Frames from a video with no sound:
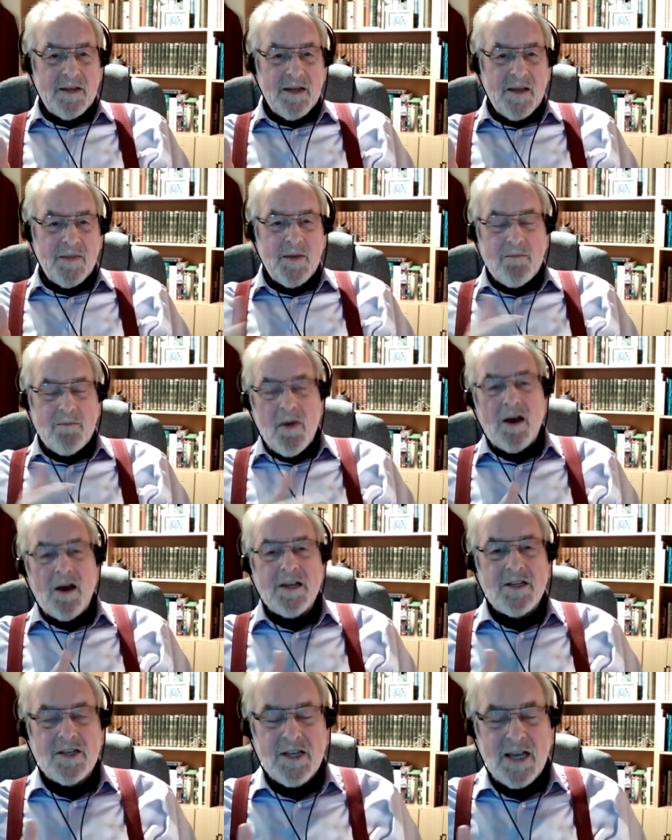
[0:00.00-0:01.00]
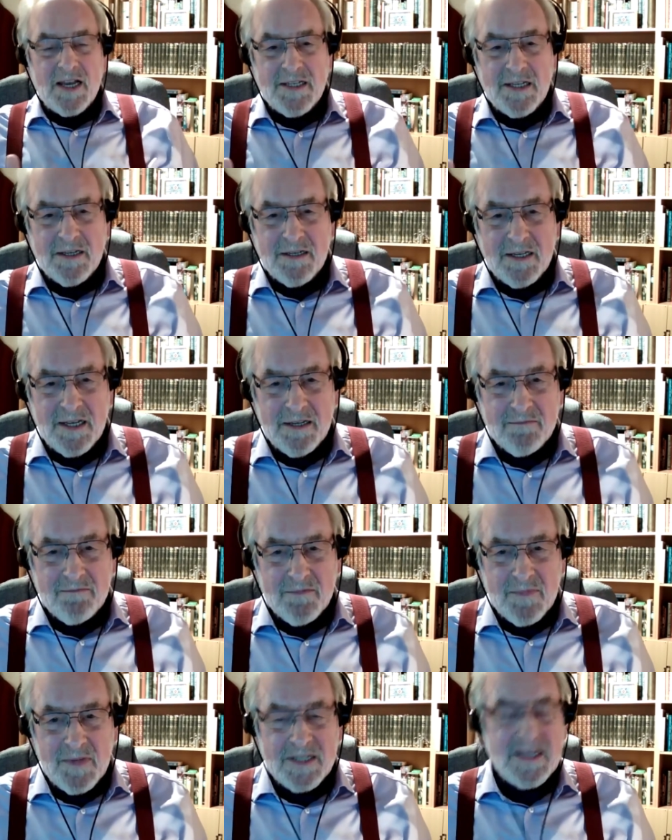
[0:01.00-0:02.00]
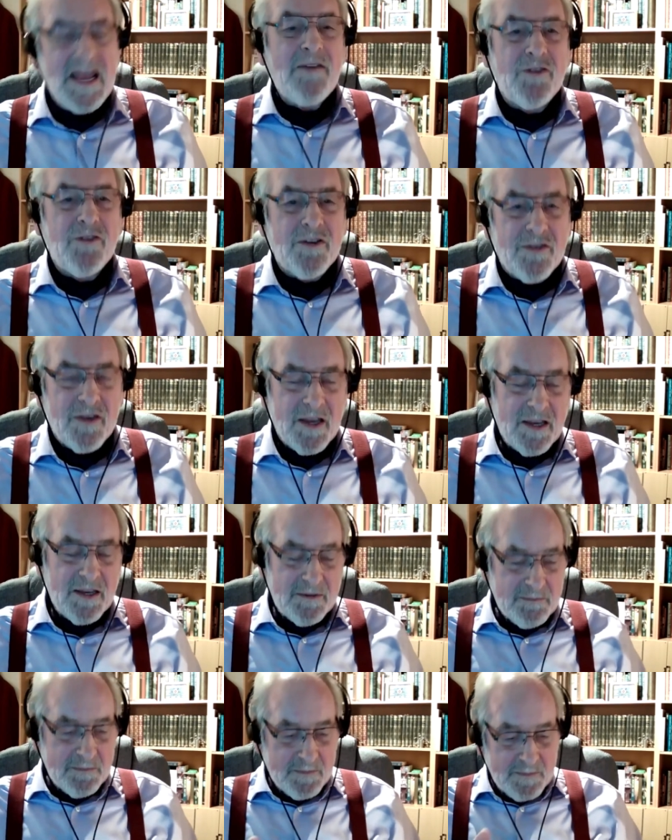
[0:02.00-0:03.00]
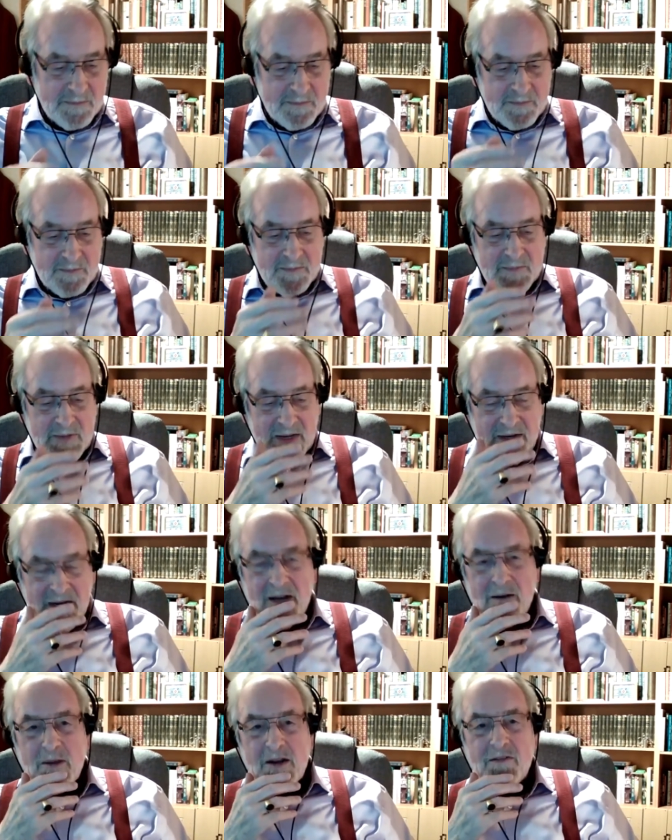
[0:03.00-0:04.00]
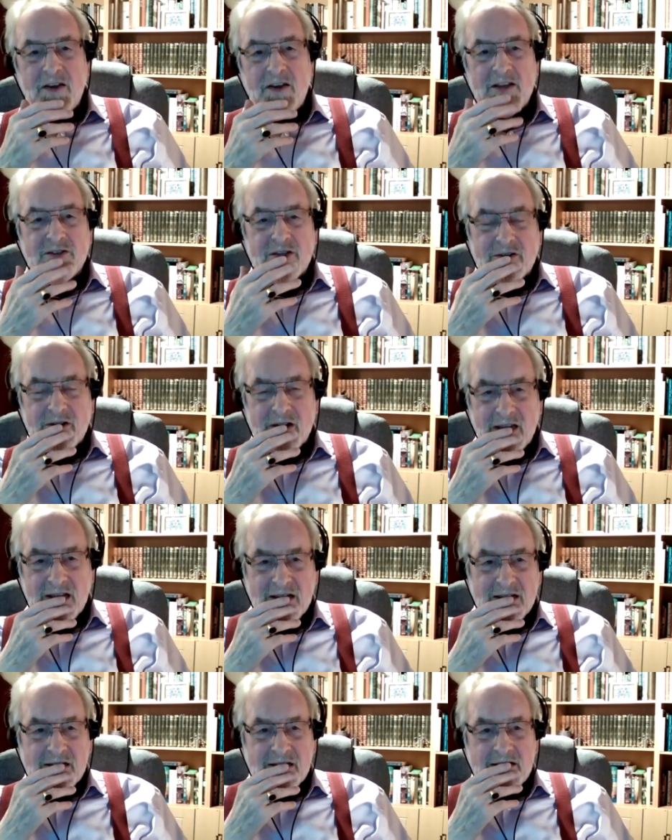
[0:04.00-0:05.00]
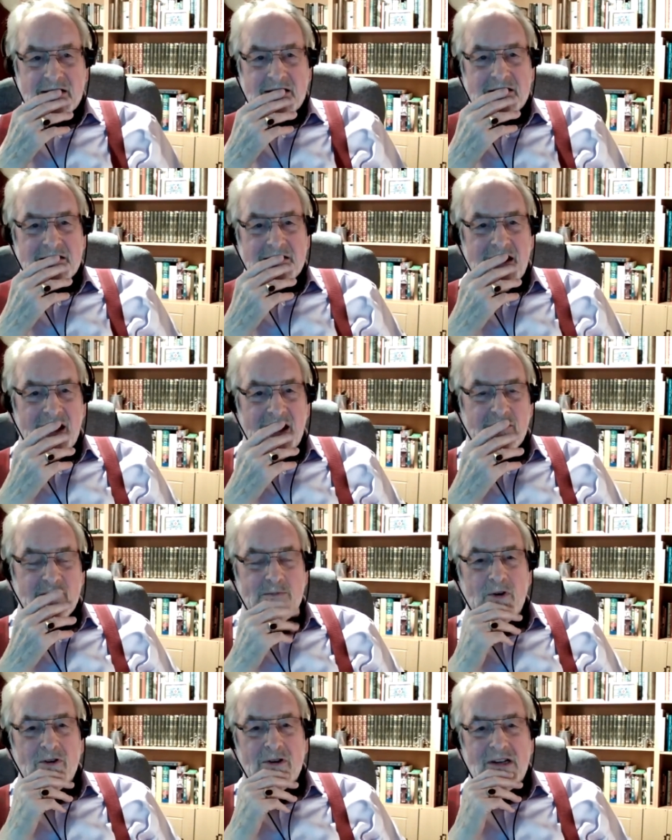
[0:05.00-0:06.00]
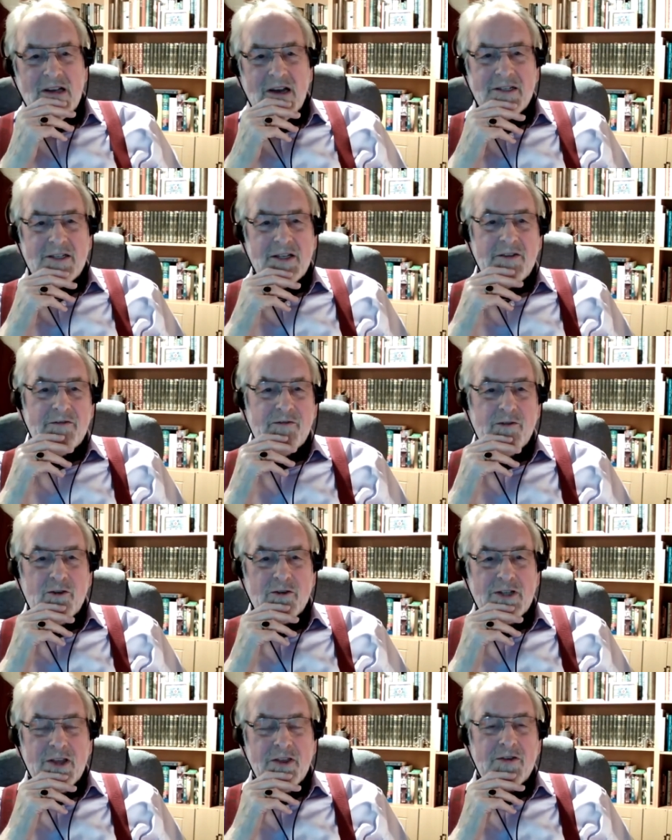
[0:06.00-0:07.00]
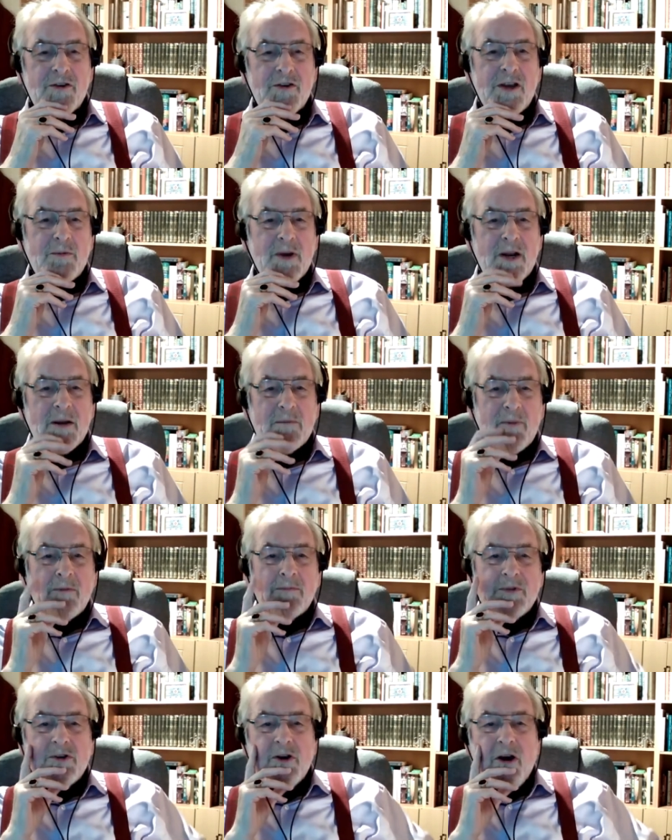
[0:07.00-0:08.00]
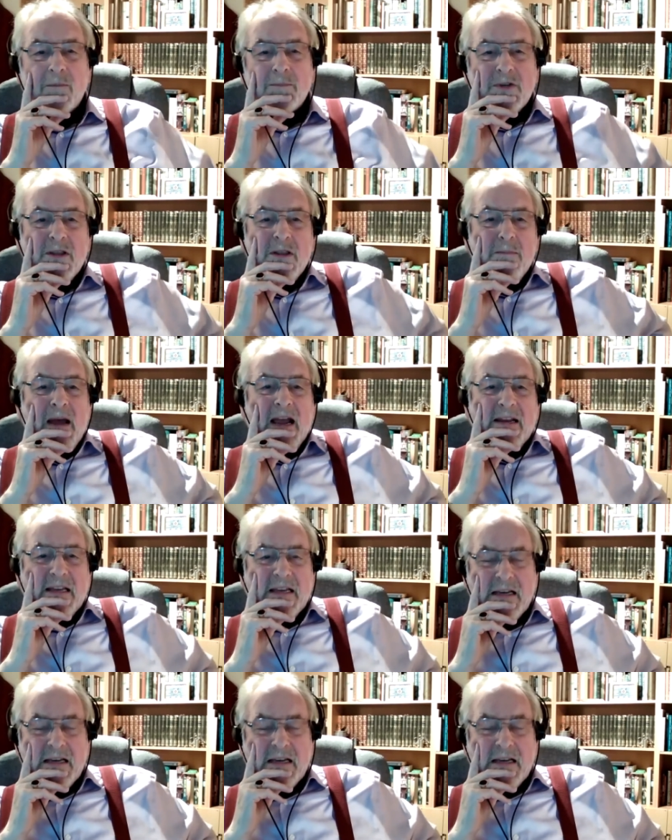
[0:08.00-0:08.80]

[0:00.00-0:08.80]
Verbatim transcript: And the mindset is everything. A little bit of history. I was born in 1943 when a bomb dropped in the back